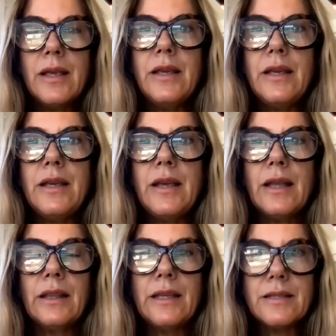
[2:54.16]
He
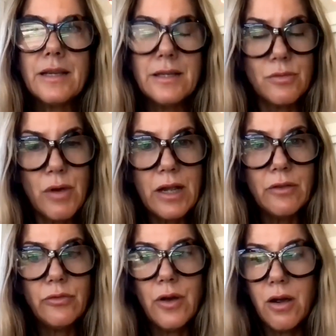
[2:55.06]
and Lisa, his
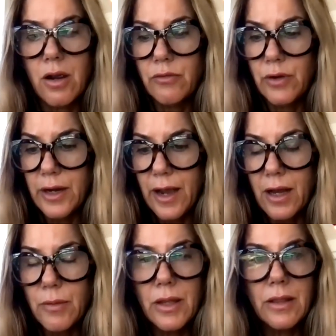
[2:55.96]
wife, are very
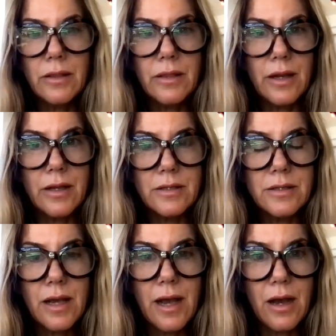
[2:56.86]
adamant that that
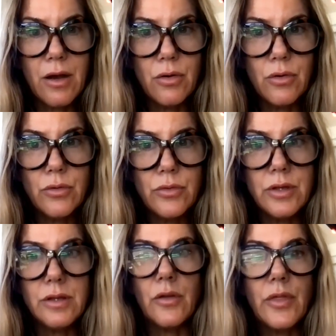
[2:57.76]
is how
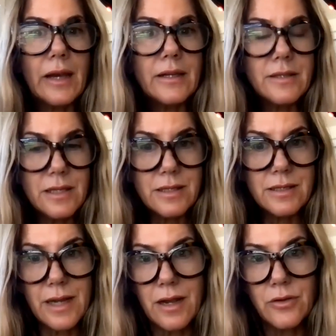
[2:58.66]
that is the
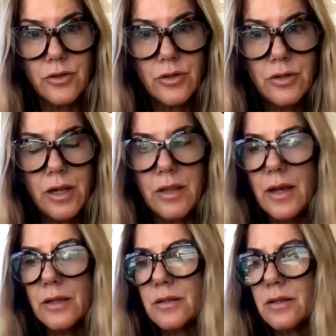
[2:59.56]
standard. And
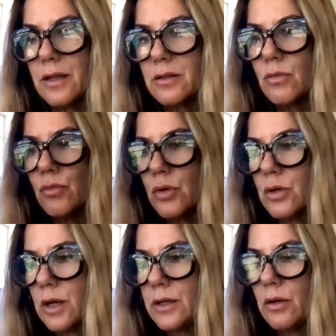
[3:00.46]
that's a
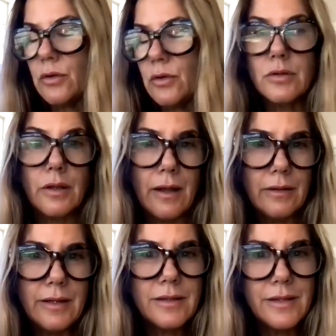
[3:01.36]
word I don't use
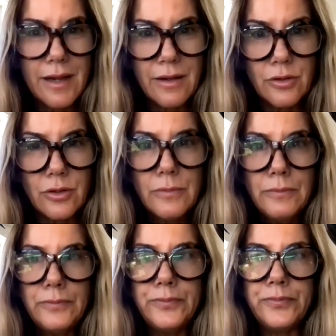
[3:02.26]
lightly.
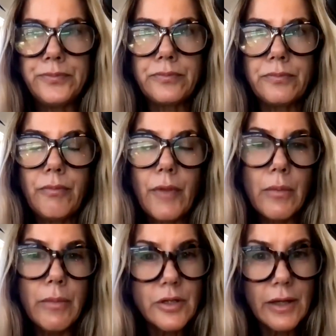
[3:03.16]
Standard,
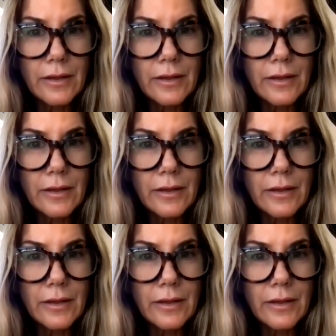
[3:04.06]
much like